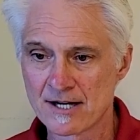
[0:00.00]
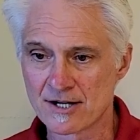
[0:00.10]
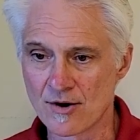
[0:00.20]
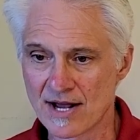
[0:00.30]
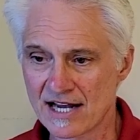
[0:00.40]

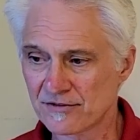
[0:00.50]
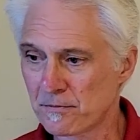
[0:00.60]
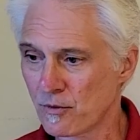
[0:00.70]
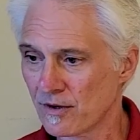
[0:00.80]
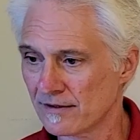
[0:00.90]
go to
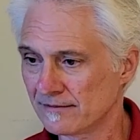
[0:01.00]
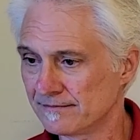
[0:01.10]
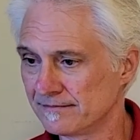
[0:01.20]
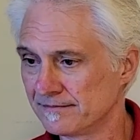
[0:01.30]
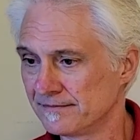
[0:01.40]
export,
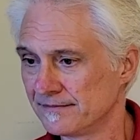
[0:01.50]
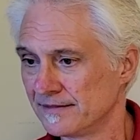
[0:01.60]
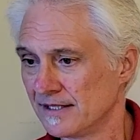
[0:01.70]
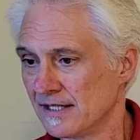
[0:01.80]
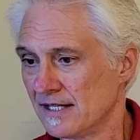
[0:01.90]

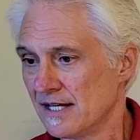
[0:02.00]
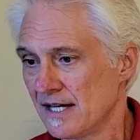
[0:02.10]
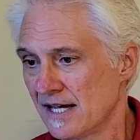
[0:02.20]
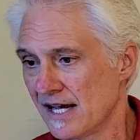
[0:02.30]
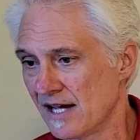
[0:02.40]

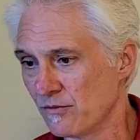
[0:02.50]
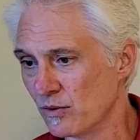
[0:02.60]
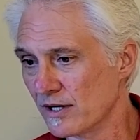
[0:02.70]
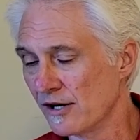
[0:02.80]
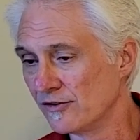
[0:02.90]
and
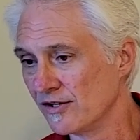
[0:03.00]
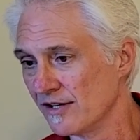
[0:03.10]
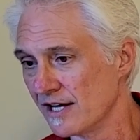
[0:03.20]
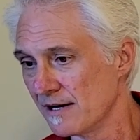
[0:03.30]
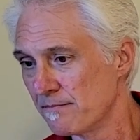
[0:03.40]
we'll go to
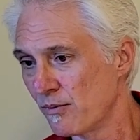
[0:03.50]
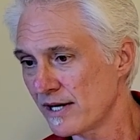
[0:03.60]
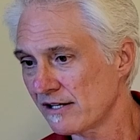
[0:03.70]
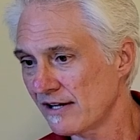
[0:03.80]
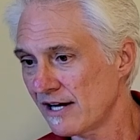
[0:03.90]
the
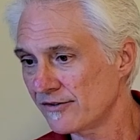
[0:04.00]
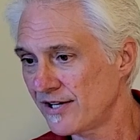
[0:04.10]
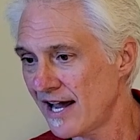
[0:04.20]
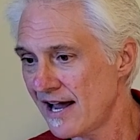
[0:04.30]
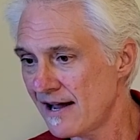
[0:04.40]
point cloud
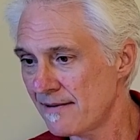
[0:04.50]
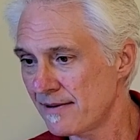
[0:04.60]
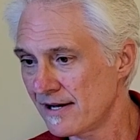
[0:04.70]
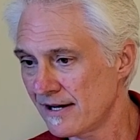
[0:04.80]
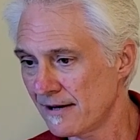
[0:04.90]
tab
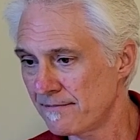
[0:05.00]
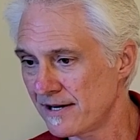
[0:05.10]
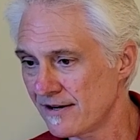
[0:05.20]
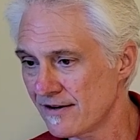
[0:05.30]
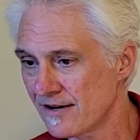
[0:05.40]
up
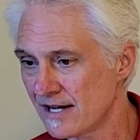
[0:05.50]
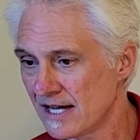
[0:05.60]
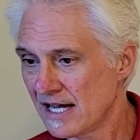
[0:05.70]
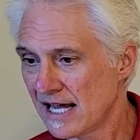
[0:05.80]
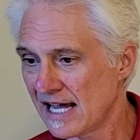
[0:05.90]
here.
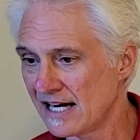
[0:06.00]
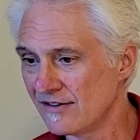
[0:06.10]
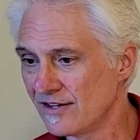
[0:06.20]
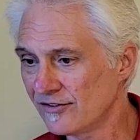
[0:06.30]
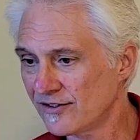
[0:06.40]
And
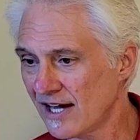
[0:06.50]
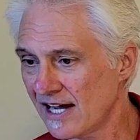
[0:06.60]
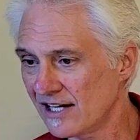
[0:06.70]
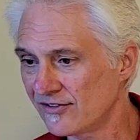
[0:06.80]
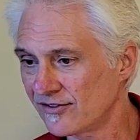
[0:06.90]
in this
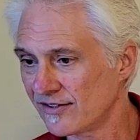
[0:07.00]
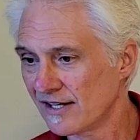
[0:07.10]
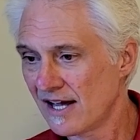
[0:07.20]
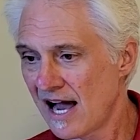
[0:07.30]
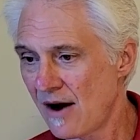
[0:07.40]
case,
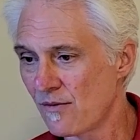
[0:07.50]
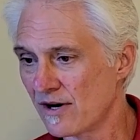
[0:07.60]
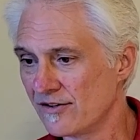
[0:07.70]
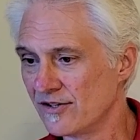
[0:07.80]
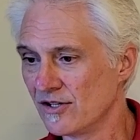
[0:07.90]
I want
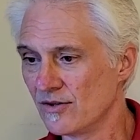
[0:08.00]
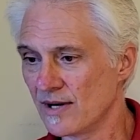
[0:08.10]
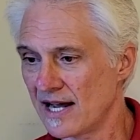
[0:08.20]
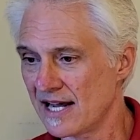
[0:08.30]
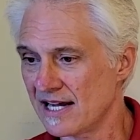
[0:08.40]
to do
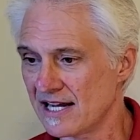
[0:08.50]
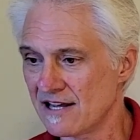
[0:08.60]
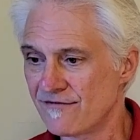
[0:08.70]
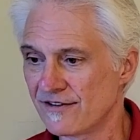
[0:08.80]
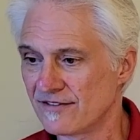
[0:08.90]
a
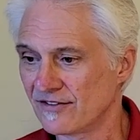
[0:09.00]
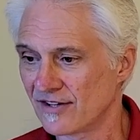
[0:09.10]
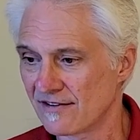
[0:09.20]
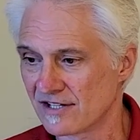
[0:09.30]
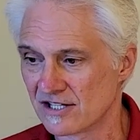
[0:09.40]

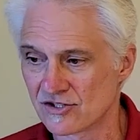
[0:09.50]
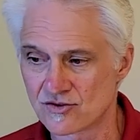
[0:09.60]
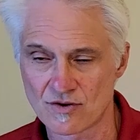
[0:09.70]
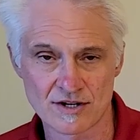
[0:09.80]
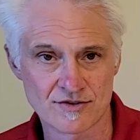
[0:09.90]
E57
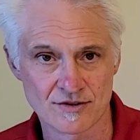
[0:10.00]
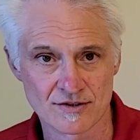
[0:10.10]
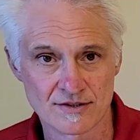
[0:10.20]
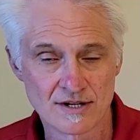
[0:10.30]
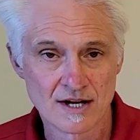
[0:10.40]

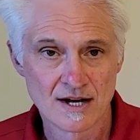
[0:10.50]
structured